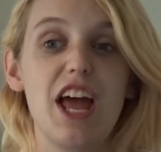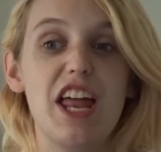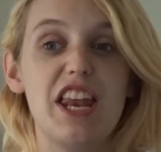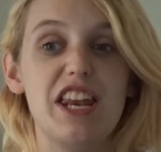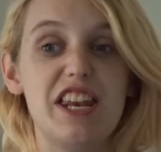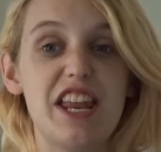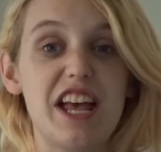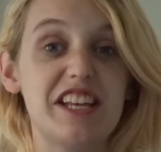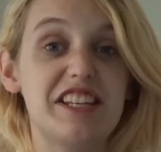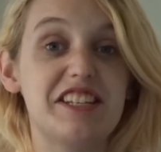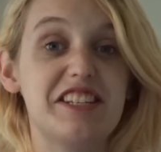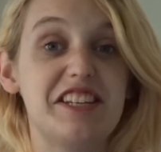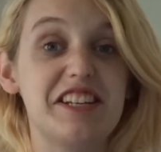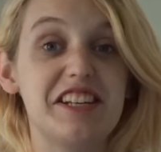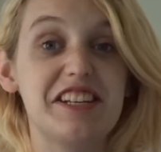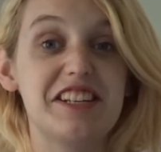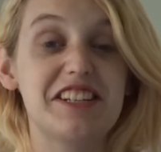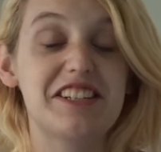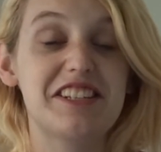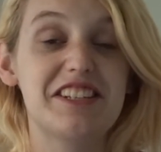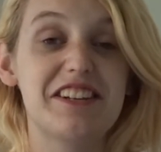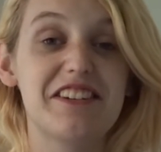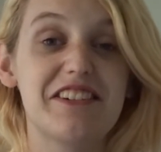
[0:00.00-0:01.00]
nesting
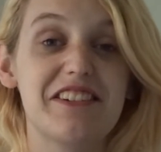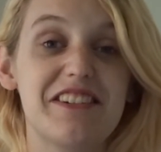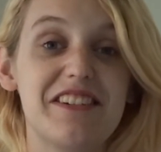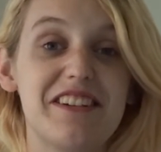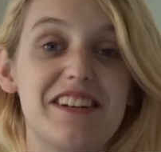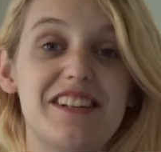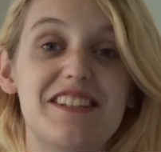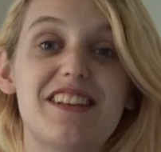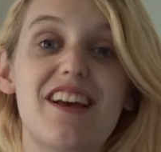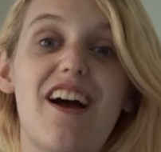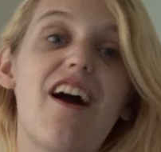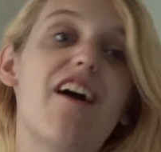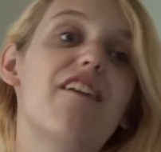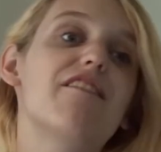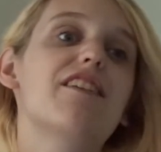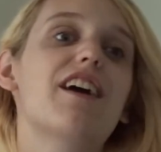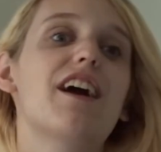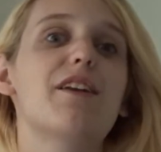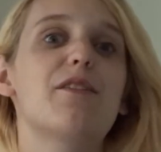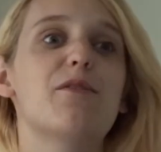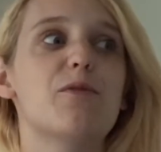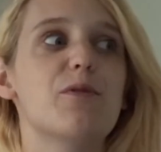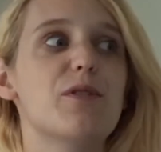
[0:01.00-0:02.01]
series of
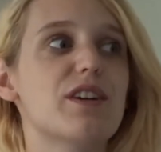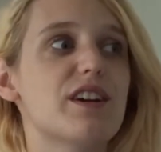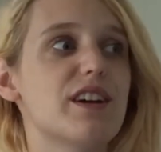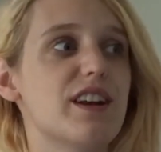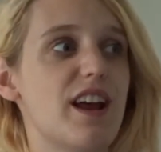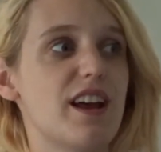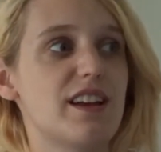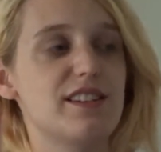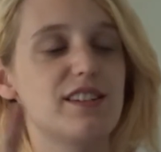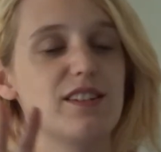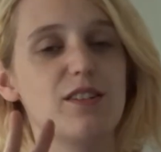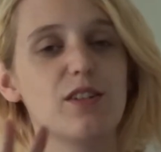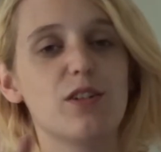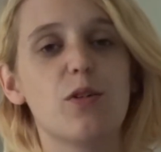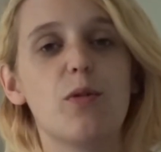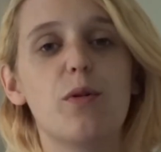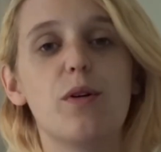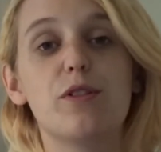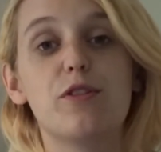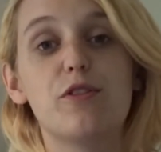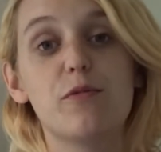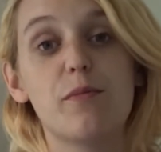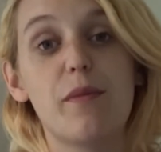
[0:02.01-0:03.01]
kind of organizing and
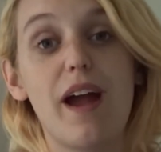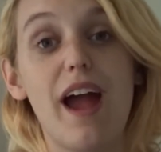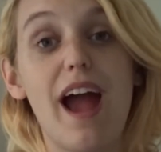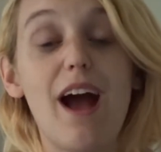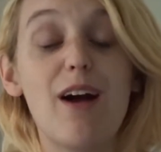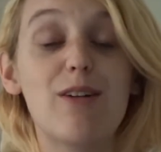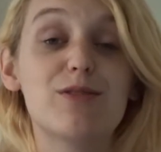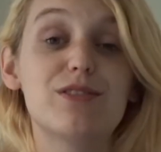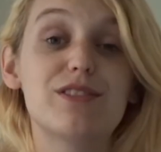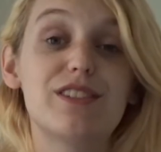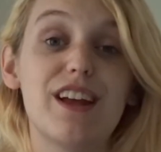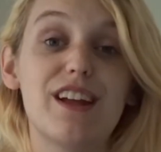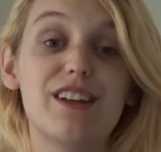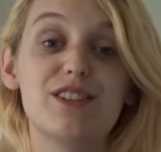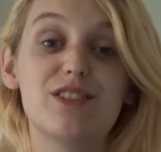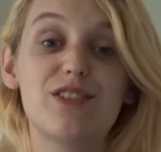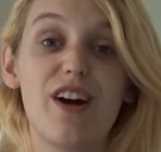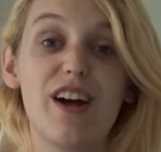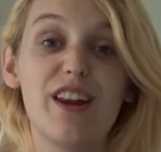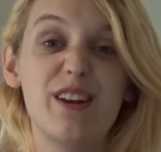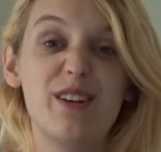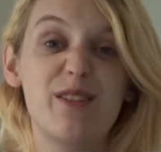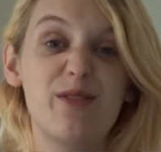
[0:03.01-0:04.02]
going through my house. And
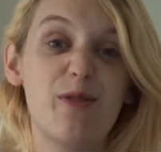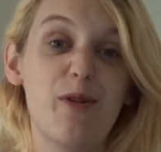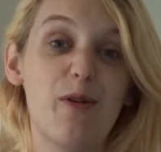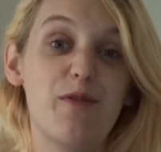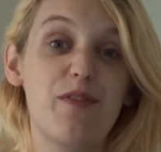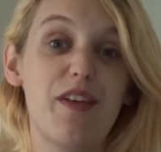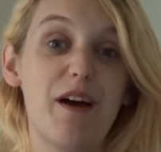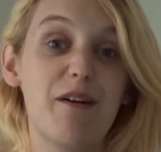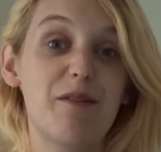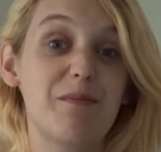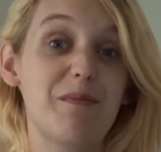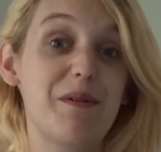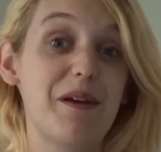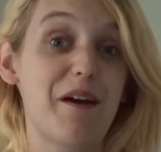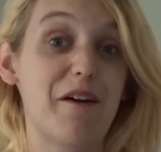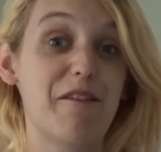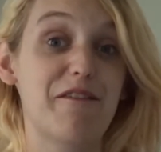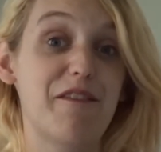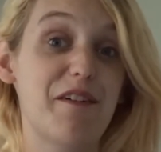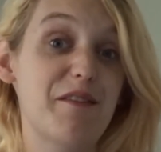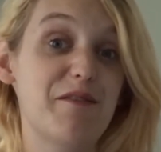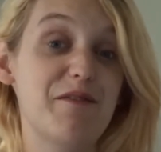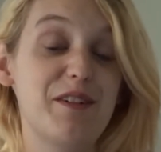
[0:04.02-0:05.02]
so I didn't know if that would be a
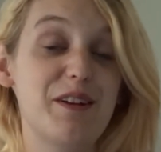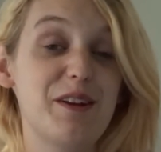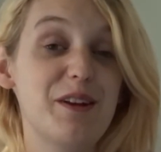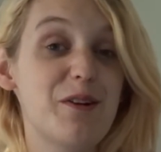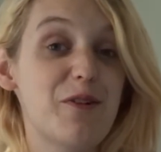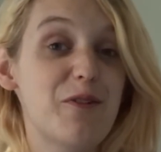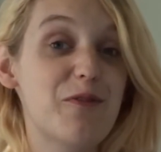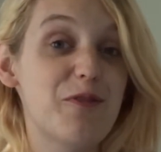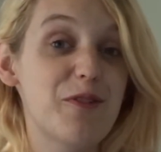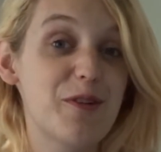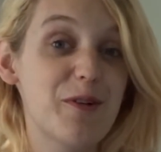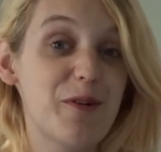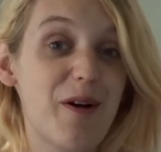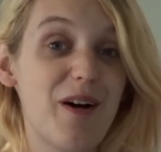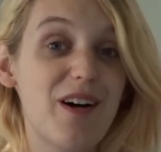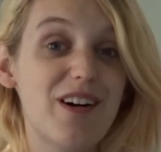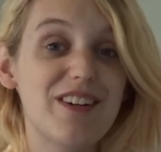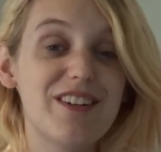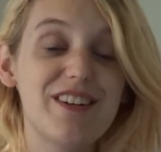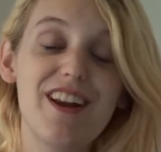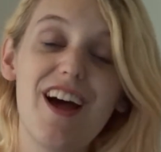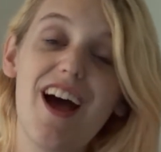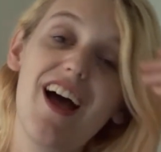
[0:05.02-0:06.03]
fun video for you
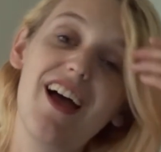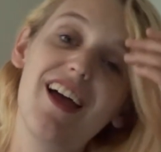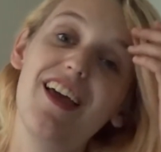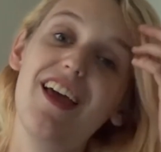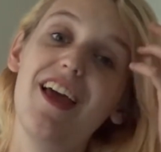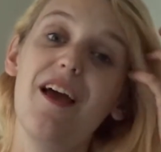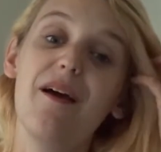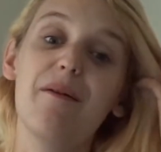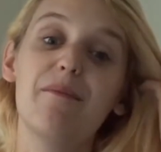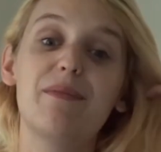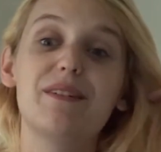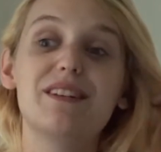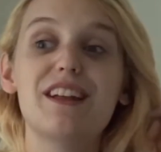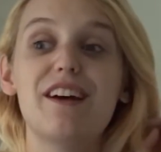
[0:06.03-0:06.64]
all or not, but